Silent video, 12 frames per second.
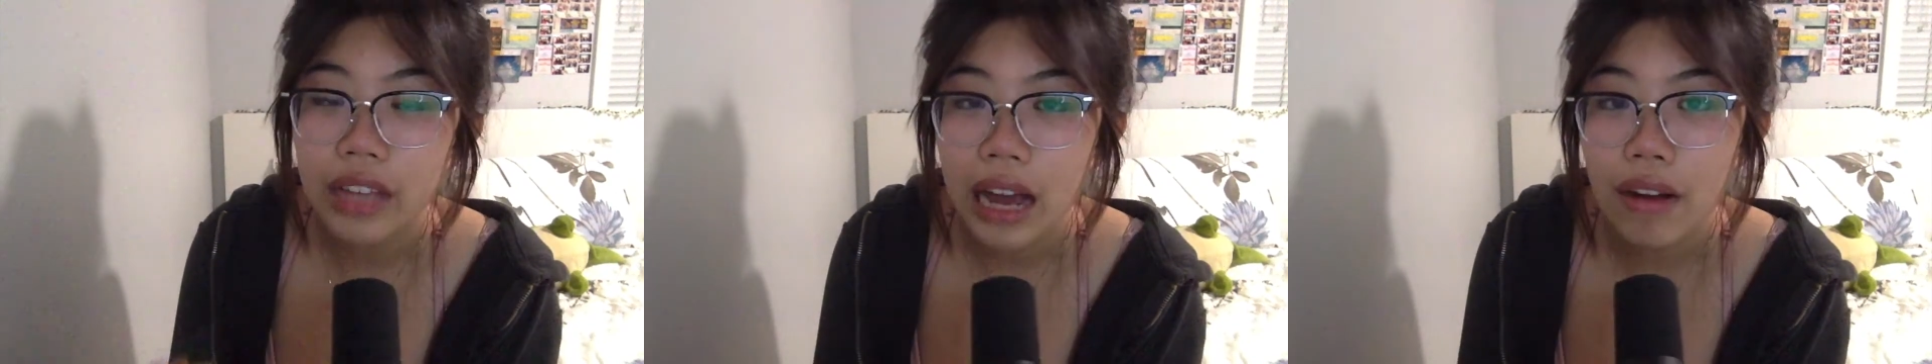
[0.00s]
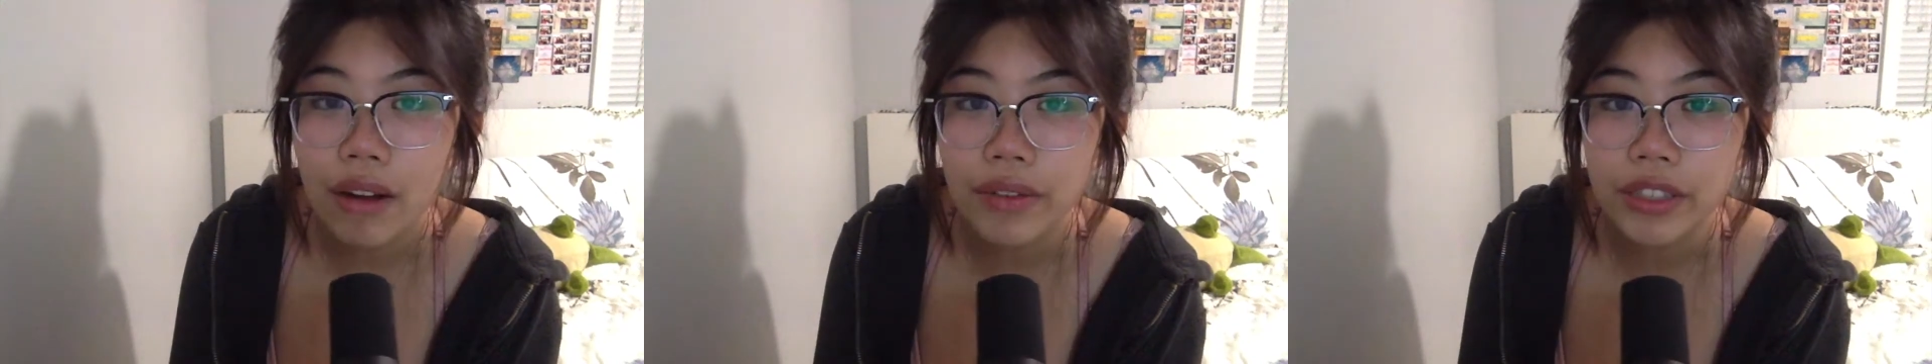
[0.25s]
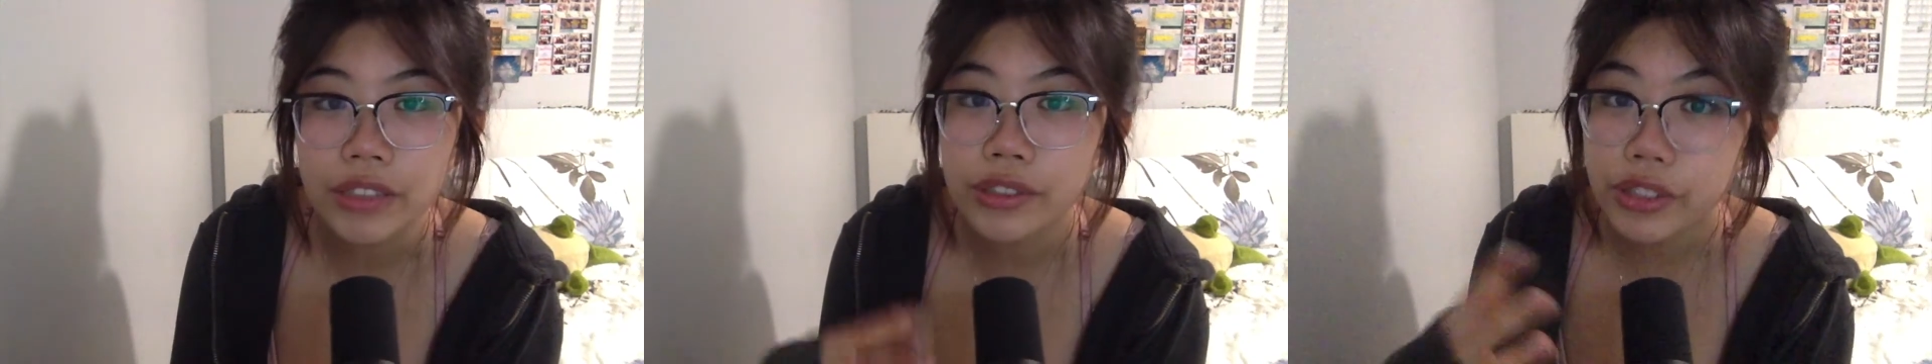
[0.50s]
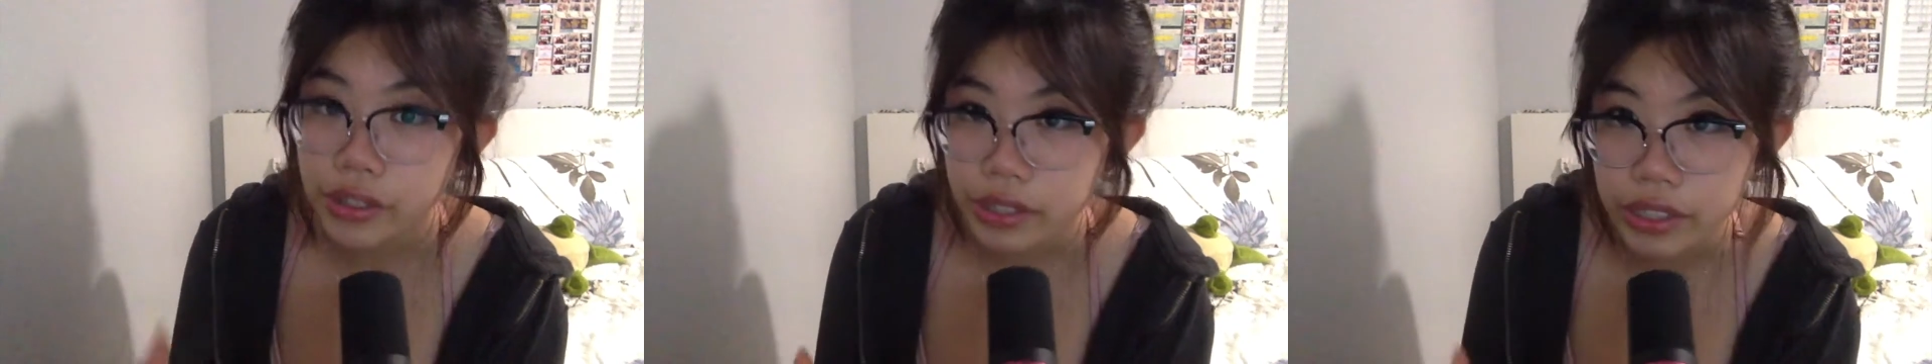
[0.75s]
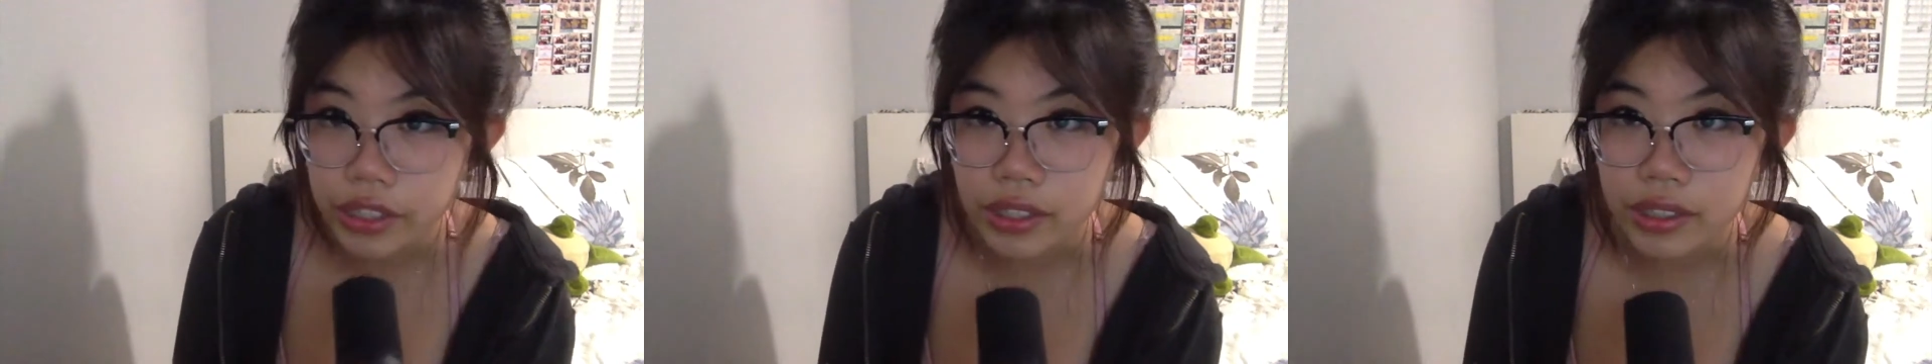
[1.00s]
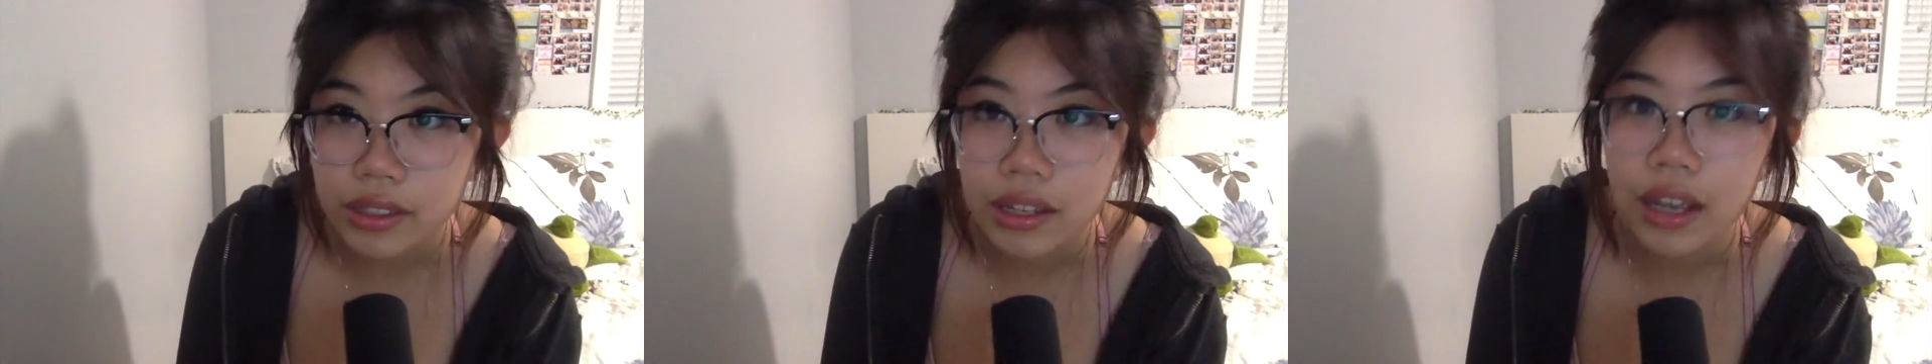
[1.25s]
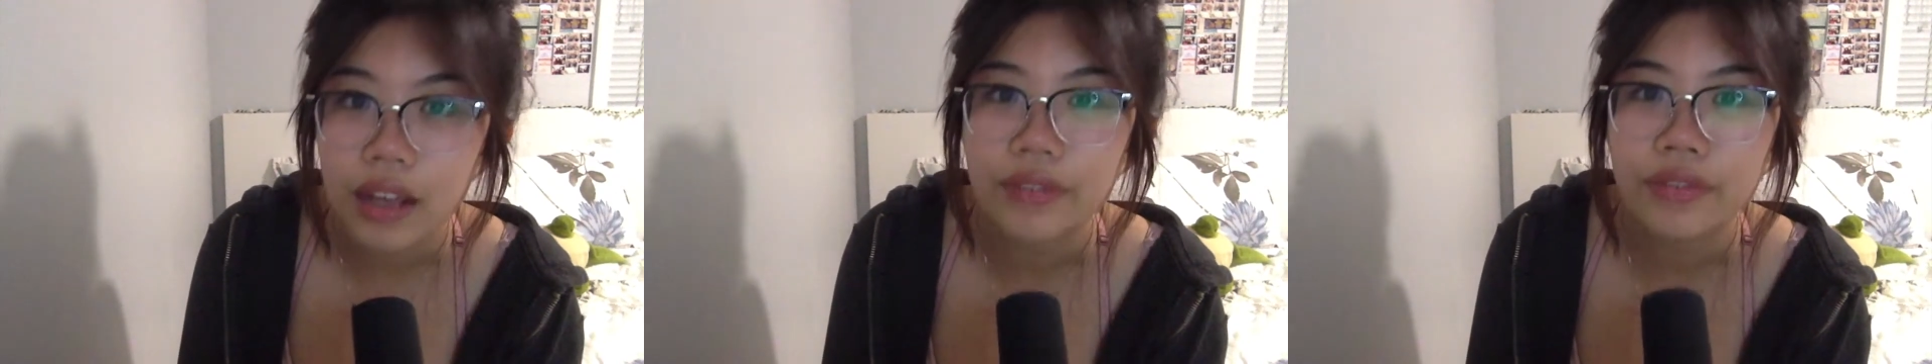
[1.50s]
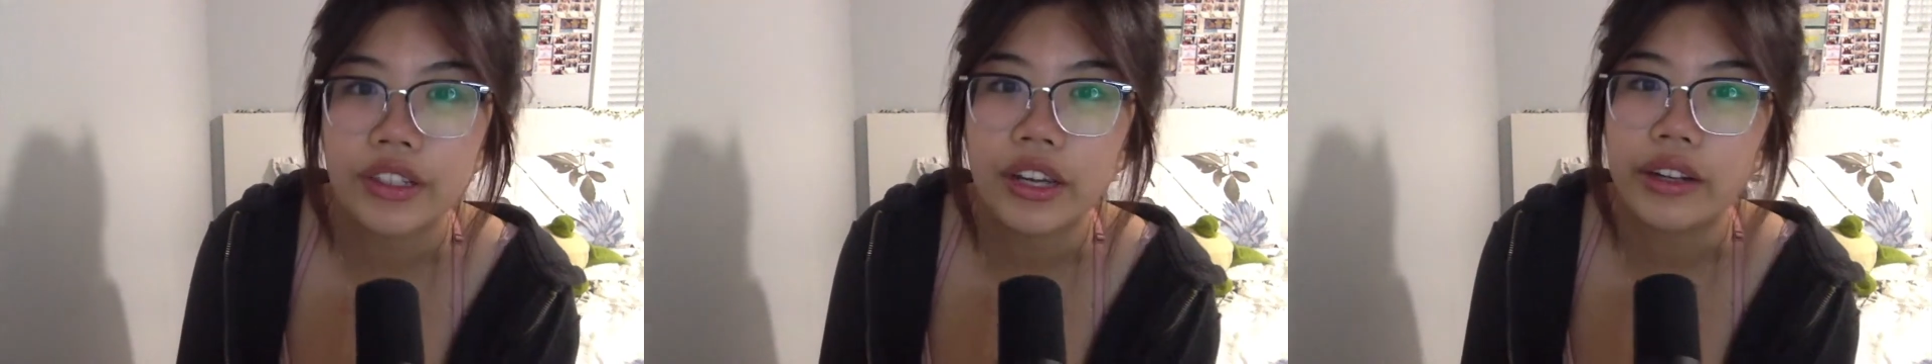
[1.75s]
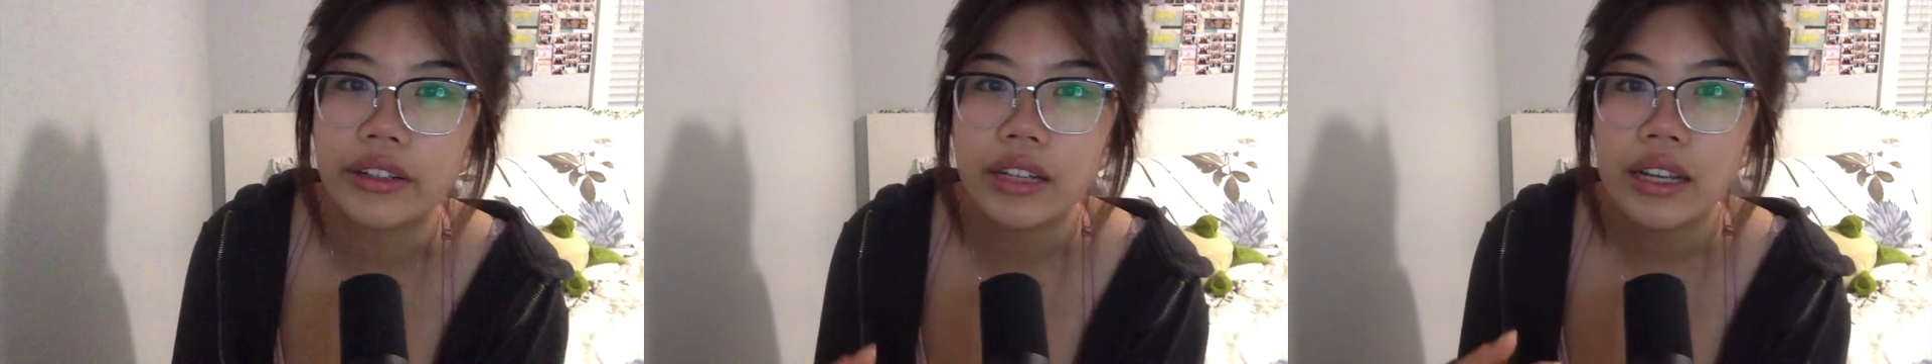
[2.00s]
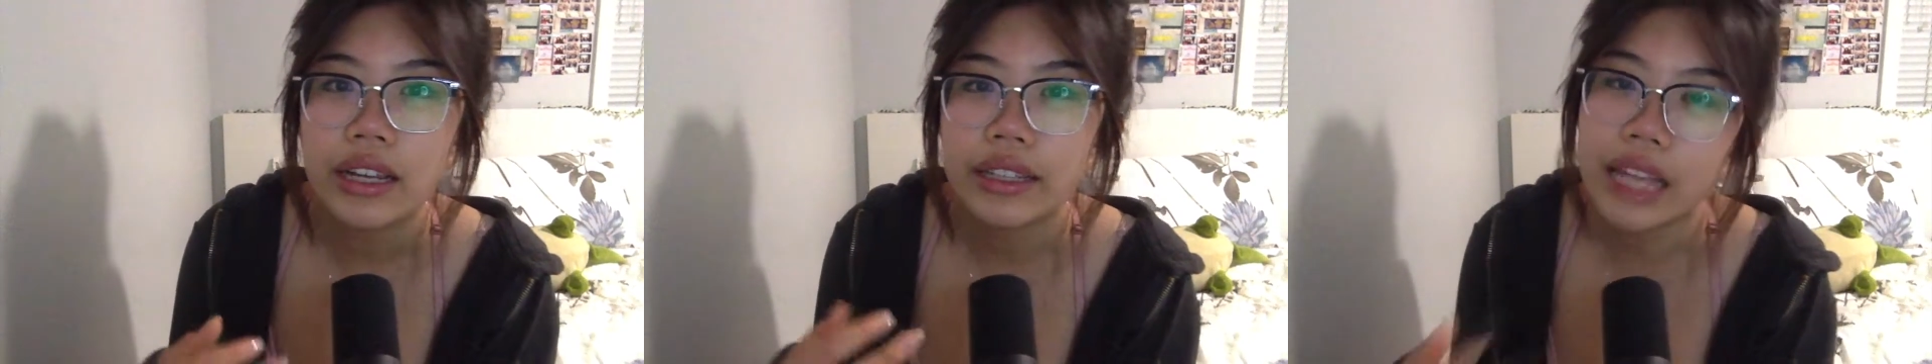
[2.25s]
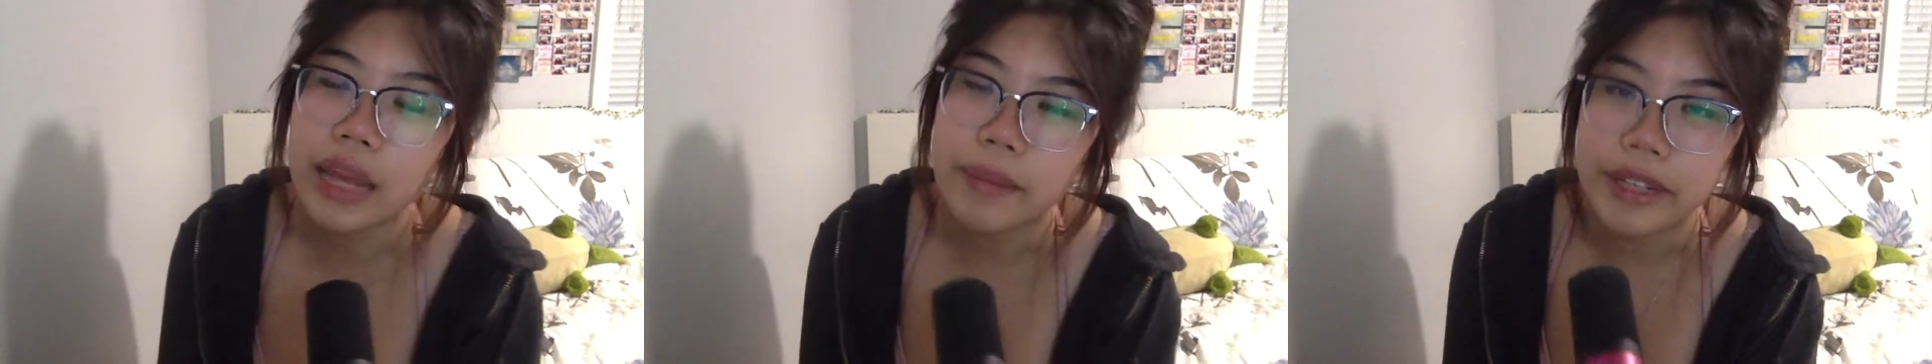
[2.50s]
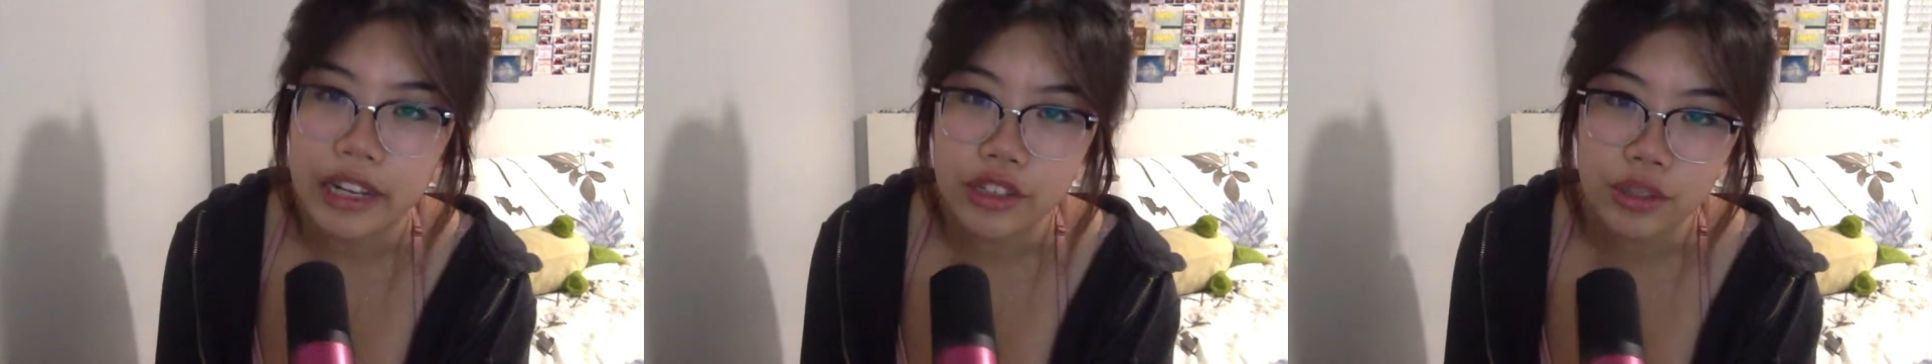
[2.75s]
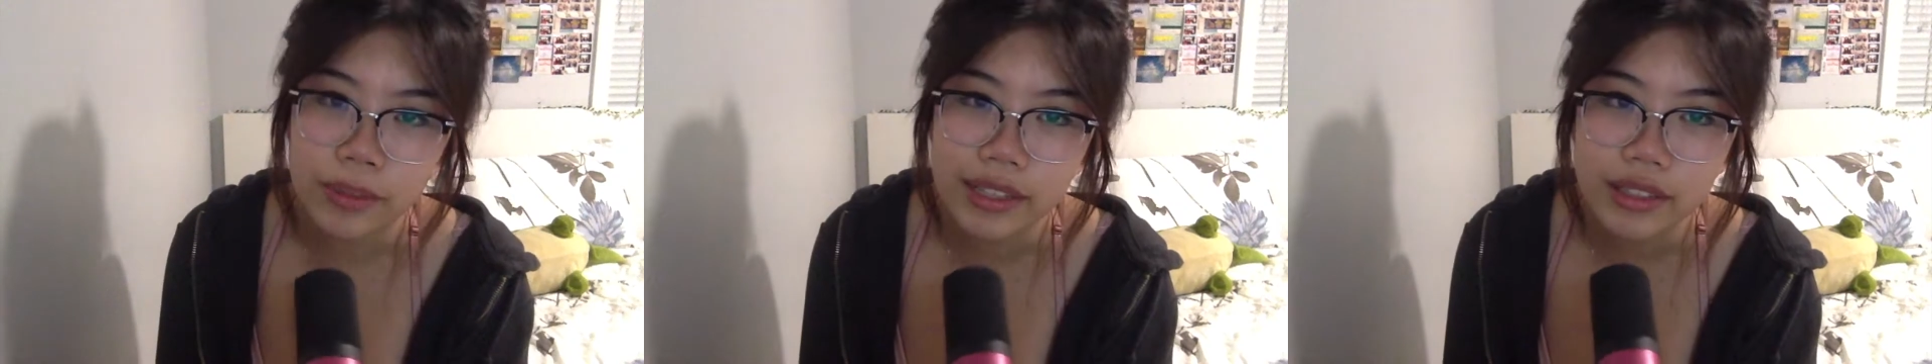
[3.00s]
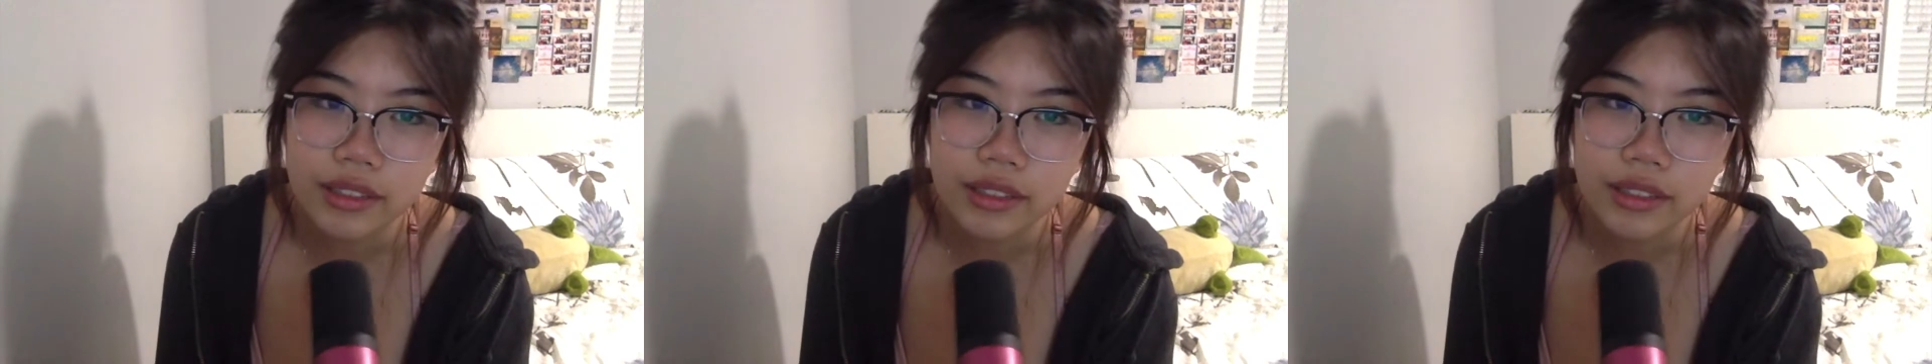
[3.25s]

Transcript: However, usages of neon can be detrimental.